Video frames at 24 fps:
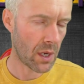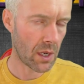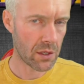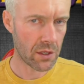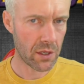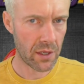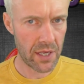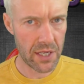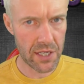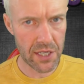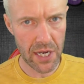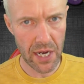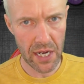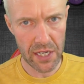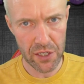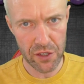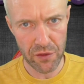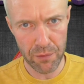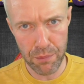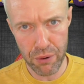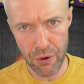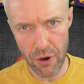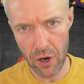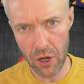So these kinds
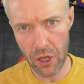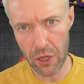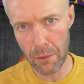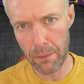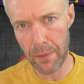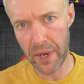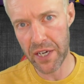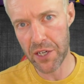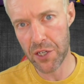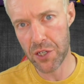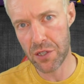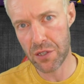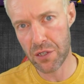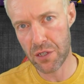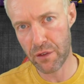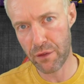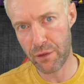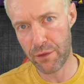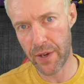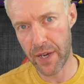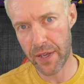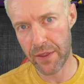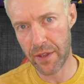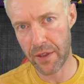of proclamations of
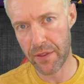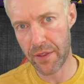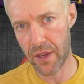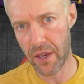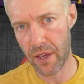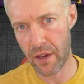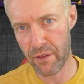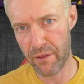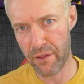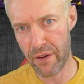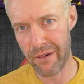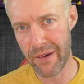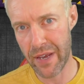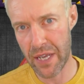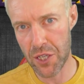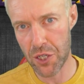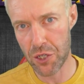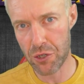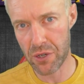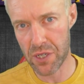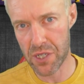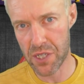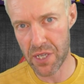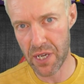faith, I think, are very
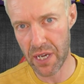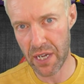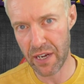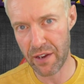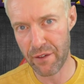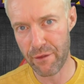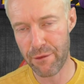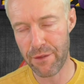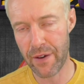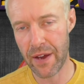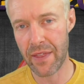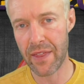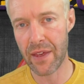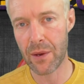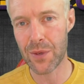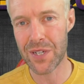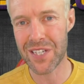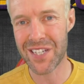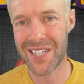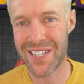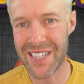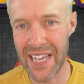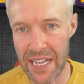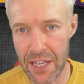interesting, and in fact, they were
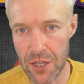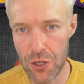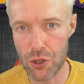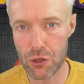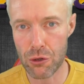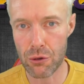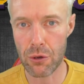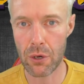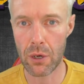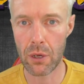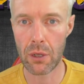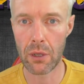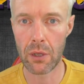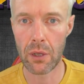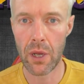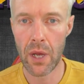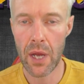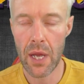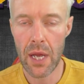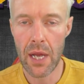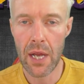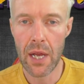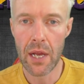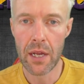central
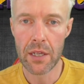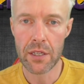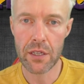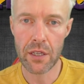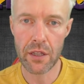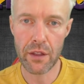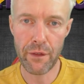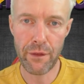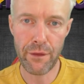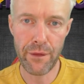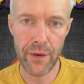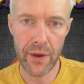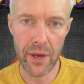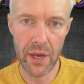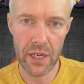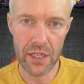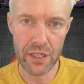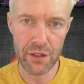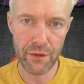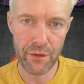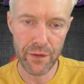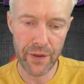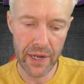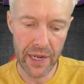to the
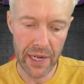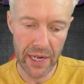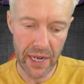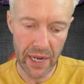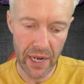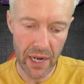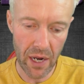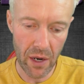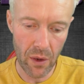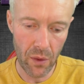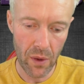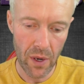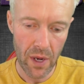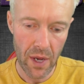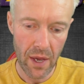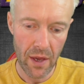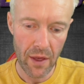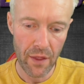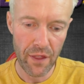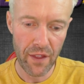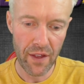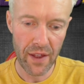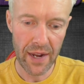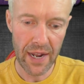first video
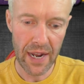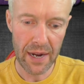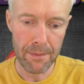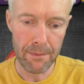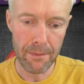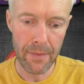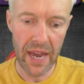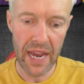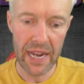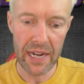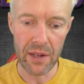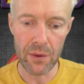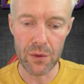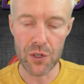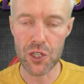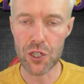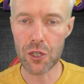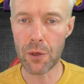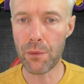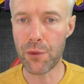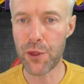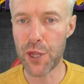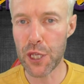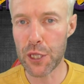that I'd made. It was
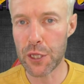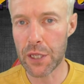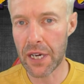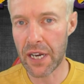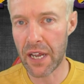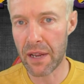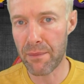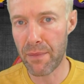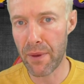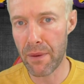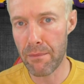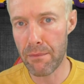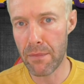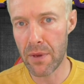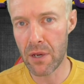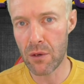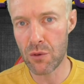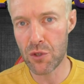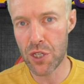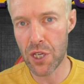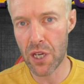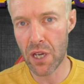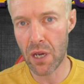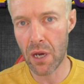something that I'd been
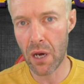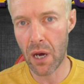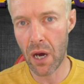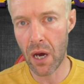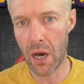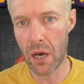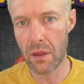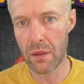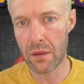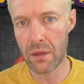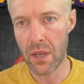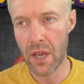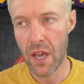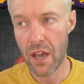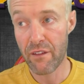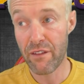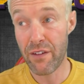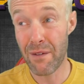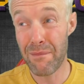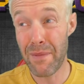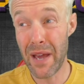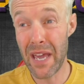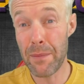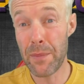musing on
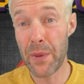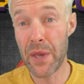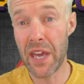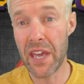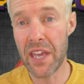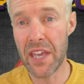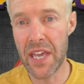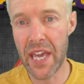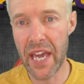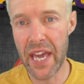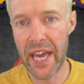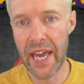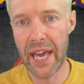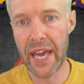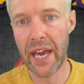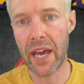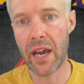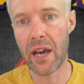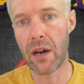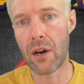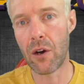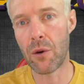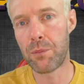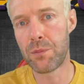for maybe a
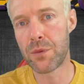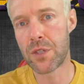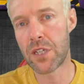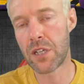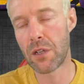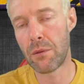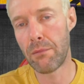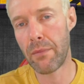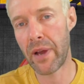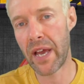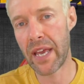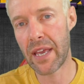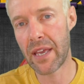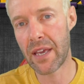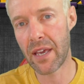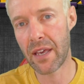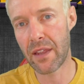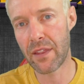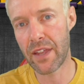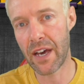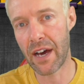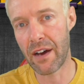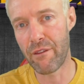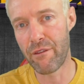year up until
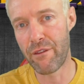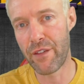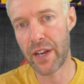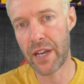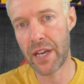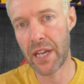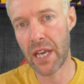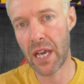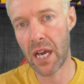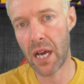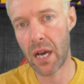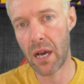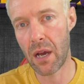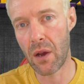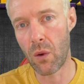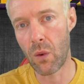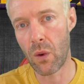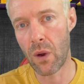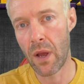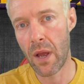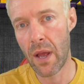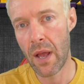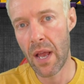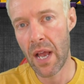making that
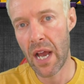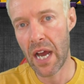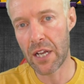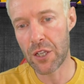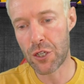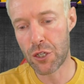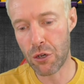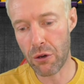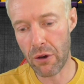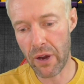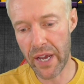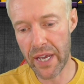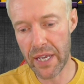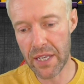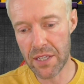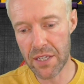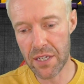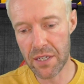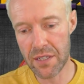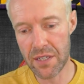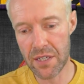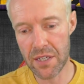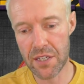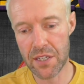video, and trying
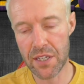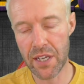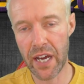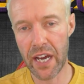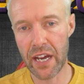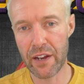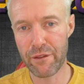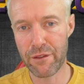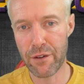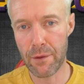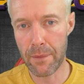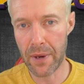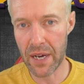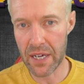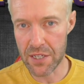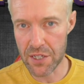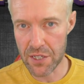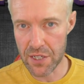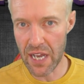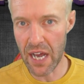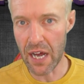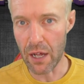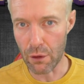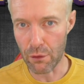to decide for
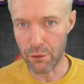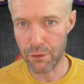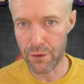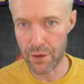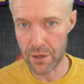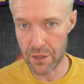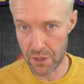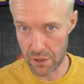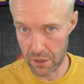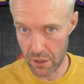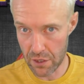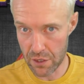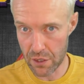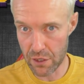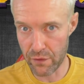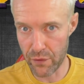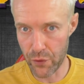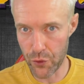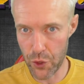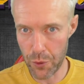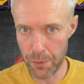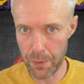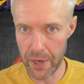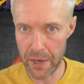myself, as lots of
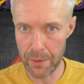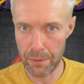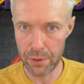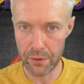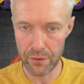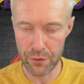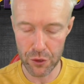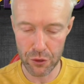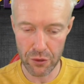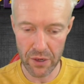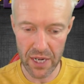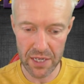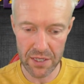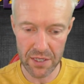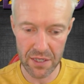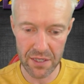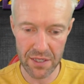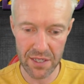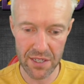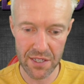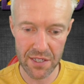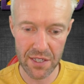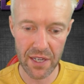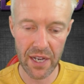other people have tried to
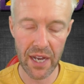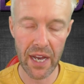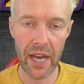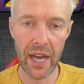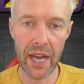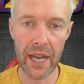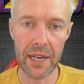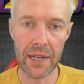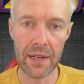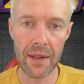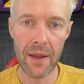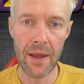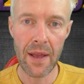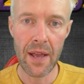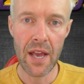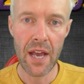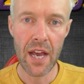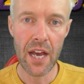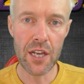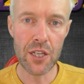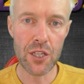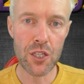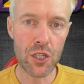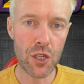decide,
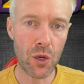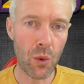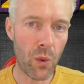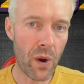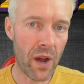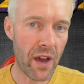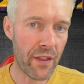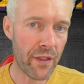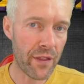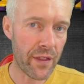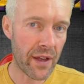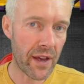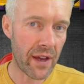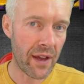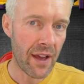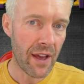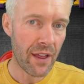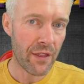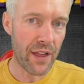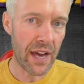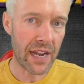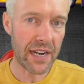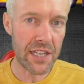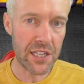as to whether
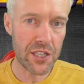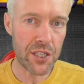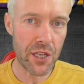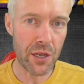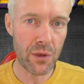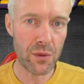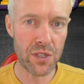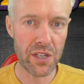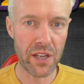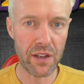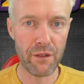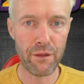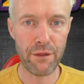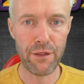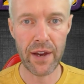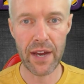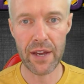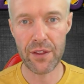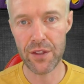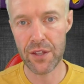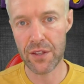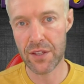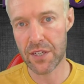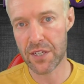that is using
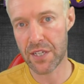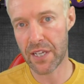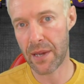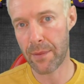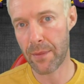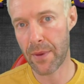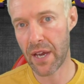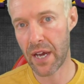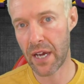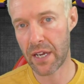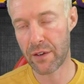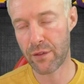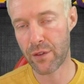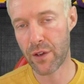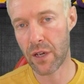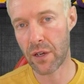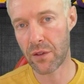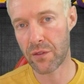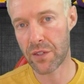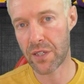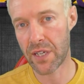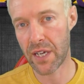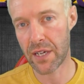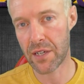faith in the same kind of
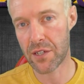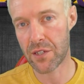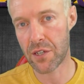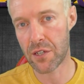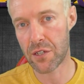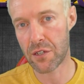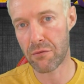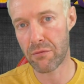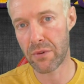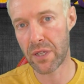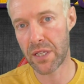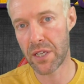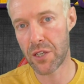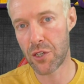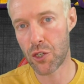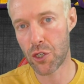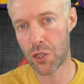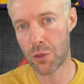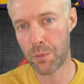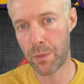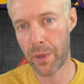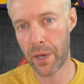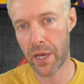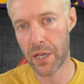context as a
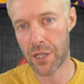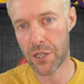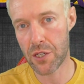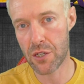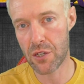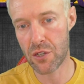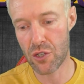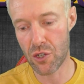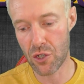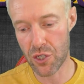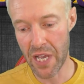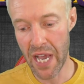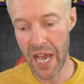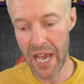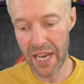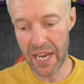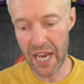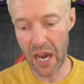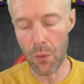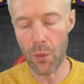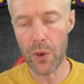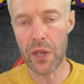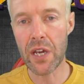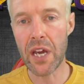religious person does.
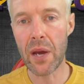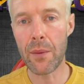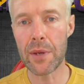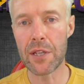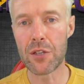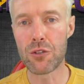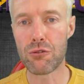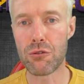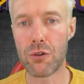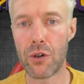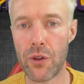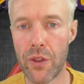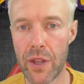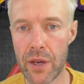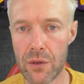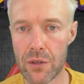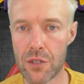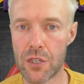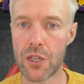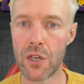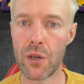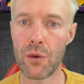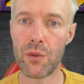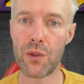Can we draw those
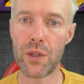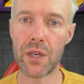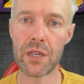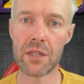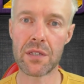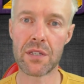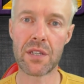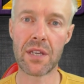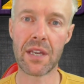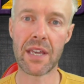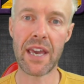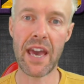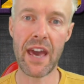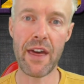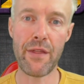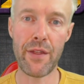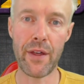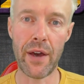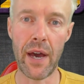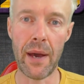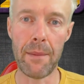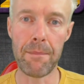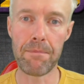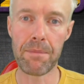two things
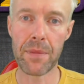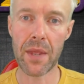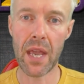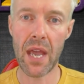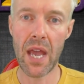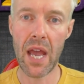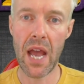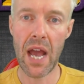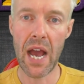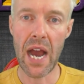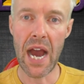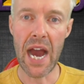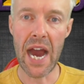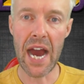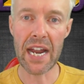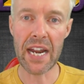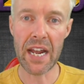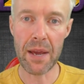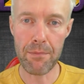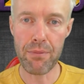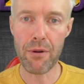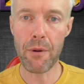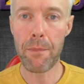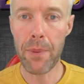together? And
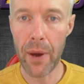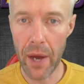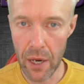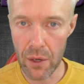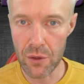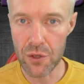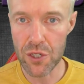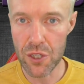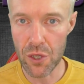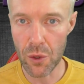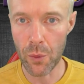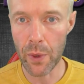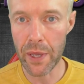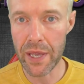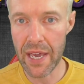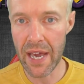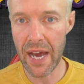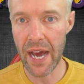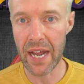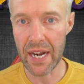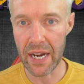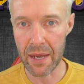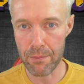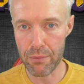I propose that we
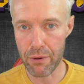can. I